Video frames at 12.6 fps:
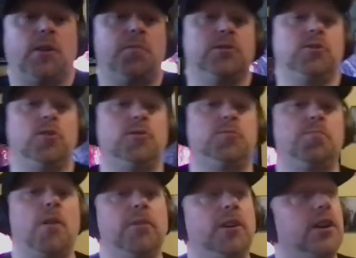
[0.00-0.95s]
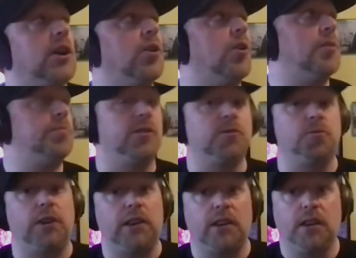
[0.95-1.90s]
episode. It's probably going to go up this
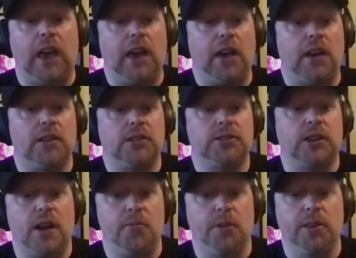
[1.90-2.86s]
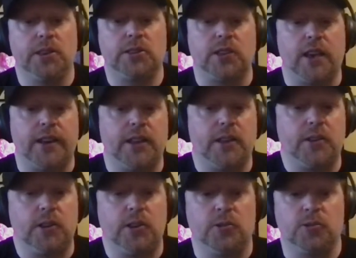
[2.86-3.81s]
week, and I'm really excited.
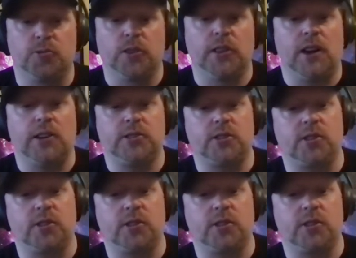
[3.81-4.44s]
It was really nice to